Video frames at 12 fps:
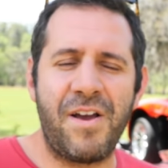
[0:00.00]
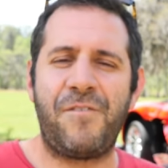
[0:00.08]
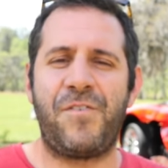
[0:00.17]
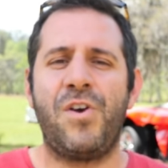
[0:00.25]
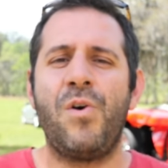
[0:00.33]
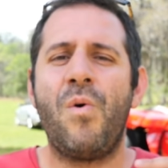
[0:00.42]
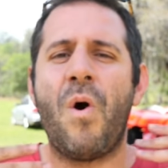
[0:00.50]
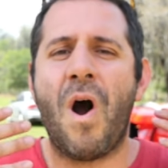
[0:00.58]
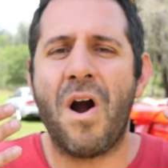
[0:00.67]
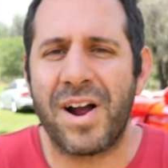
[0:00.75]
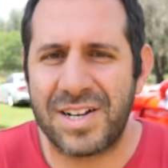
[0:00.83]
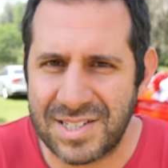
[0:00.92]
If you
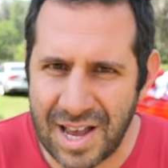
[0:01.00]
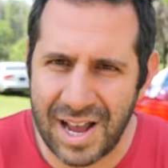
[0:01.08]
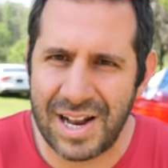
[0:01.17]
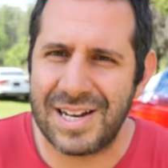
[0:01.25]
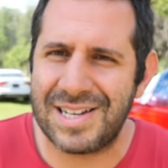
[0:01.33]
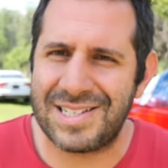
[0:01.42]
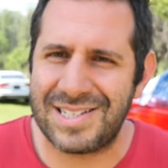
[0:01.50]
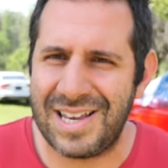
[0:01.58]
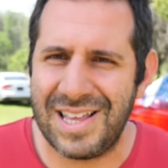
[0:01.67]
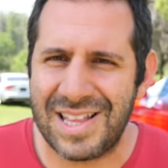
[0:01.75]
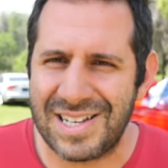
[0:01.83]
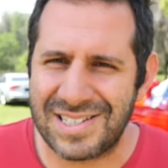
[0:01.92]
are excited to
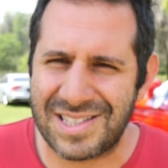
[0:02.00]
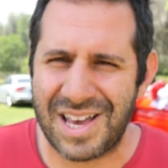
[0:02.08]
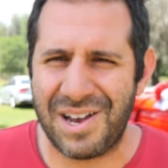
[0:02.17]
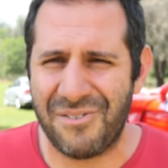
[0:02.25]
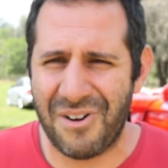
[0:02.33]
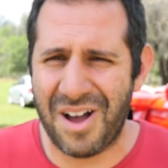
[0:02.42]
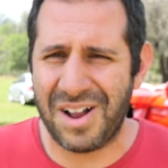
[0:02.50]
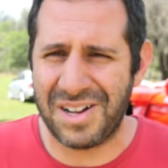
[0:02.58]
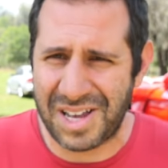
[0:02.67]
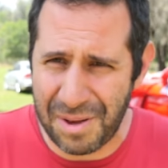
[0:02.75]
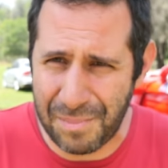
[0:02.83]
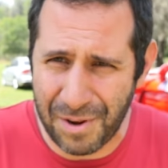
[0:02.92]
see this thing run,
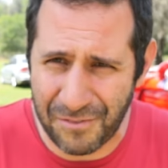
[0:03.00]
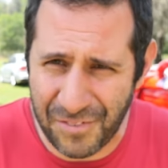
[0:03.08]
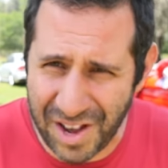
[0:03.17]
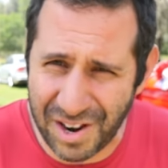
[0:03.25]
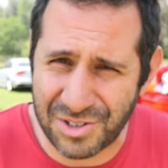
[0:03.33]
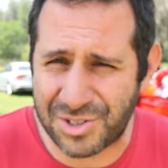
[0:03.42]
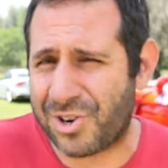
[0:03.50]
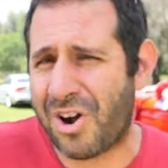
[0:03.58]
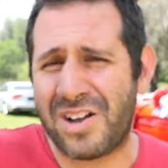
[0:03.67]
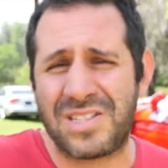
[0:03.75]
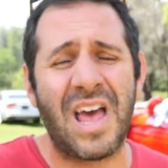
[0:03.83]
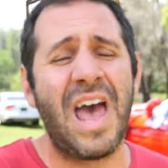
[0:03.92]
keep your fingers
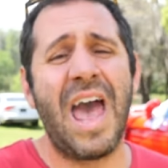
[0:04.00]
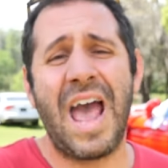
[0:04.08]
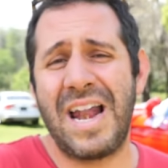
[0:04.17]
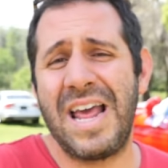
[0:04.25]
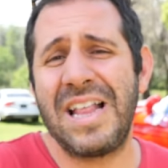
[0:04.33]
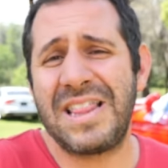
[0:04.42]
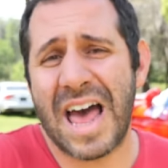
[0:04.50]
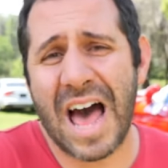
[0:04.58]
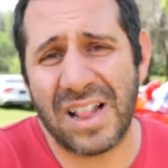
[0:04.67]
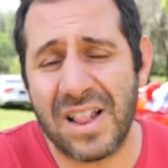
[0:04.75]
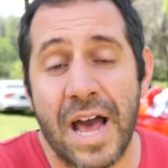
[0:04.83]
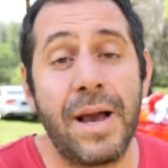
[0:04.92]
crossed and hit
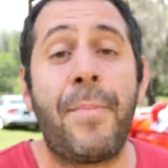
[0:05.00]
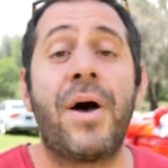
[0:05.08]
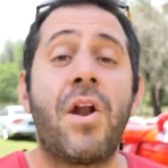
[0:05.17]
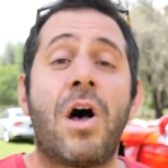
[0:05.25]
that like button.